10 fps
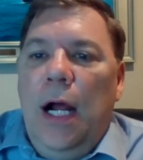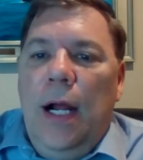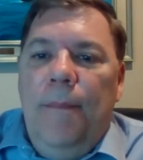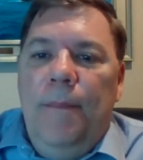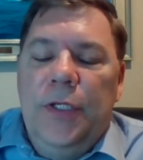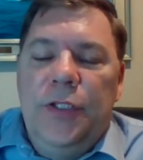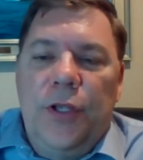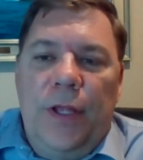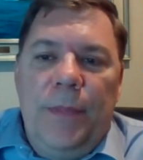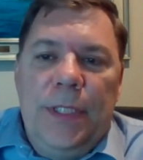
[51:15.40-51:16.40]
Um, and
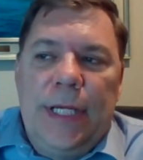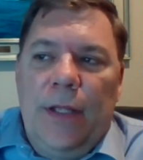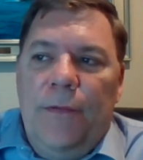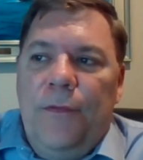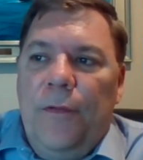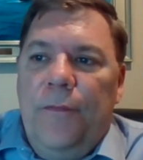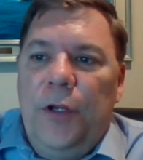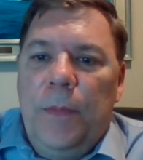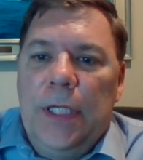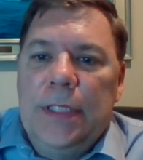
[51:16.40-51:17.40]
so they've been sailing for a
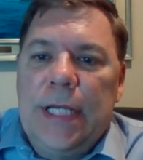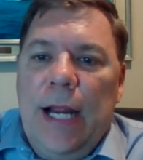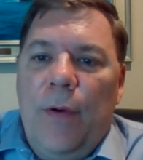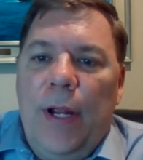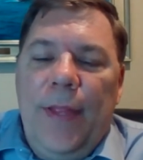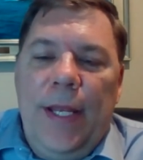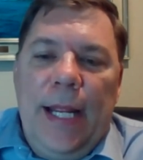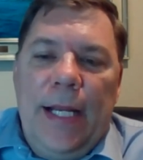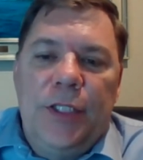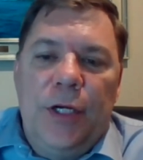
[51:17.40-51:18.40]
few months now. And then
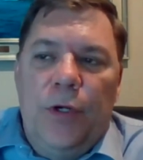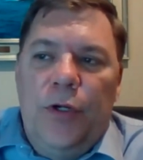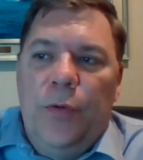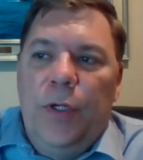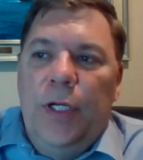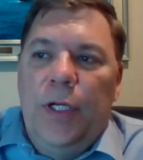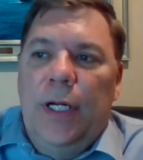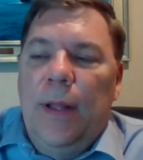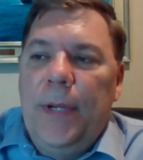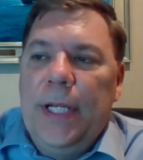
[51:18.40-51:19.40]
next year, we're doing the
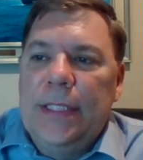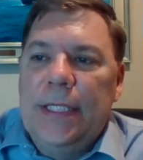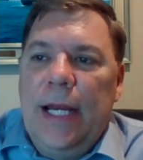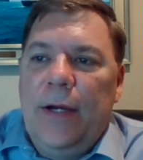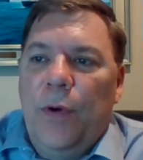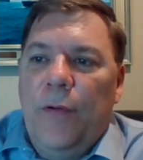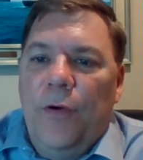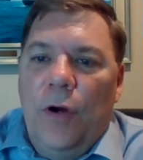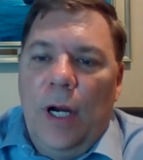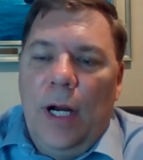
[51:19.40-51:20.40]
Colombian Snake
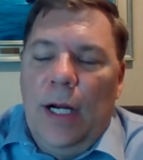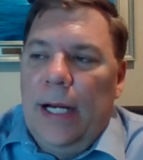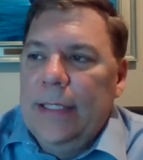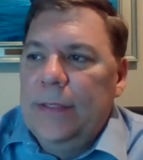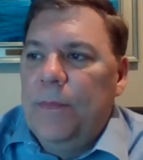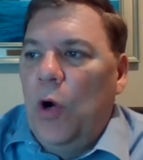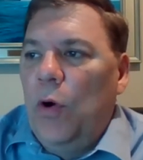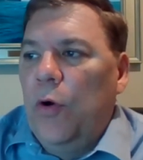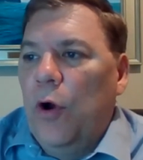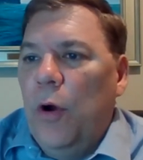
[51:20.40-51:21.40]
River uh, as
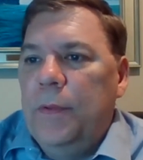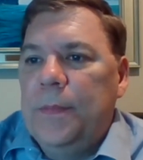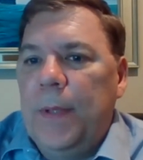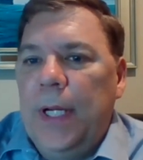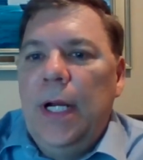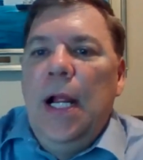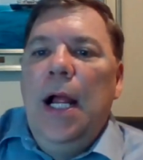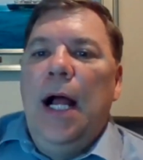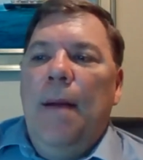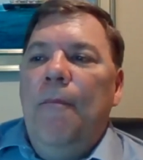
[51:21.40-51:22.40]
MOAA groups. But
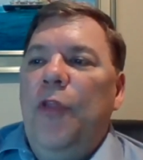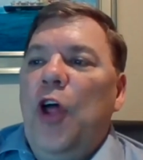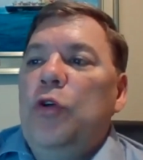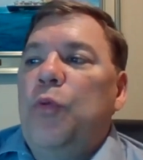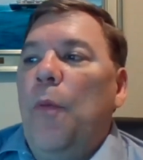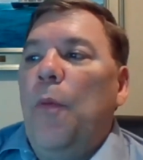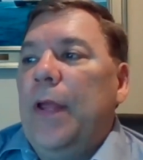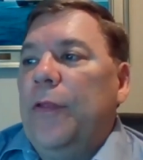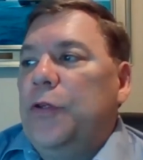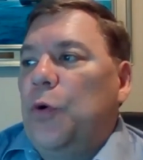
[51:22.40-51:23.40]
um, those won't be
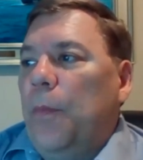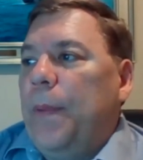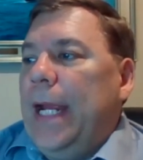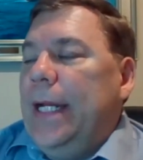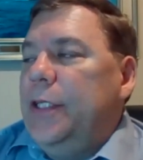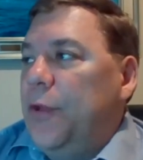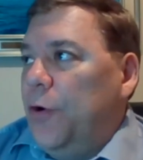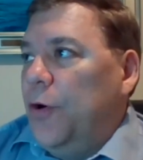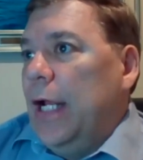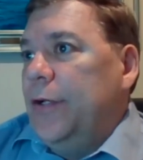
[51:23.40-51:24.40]
on the tour page.
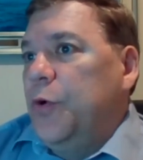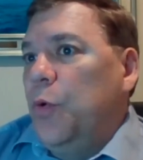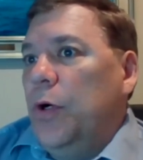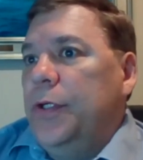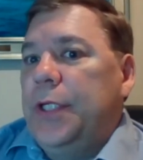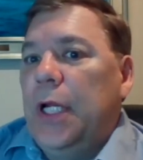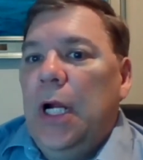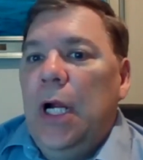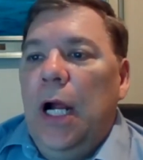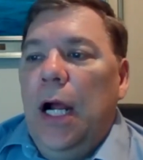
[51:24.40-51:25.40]
They're not tours.